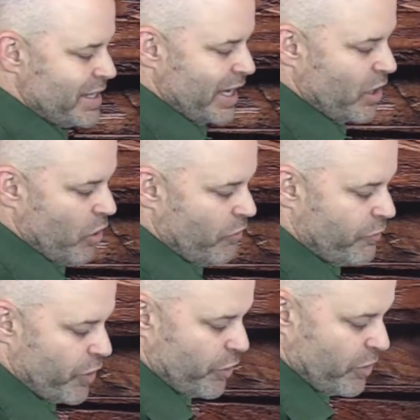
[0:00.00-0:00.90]
they go
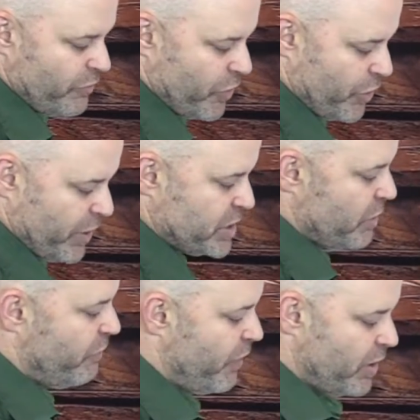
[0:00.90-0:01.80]
further and further into
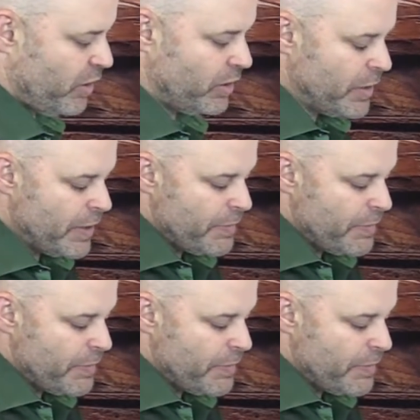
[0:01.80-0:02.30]
the funnel,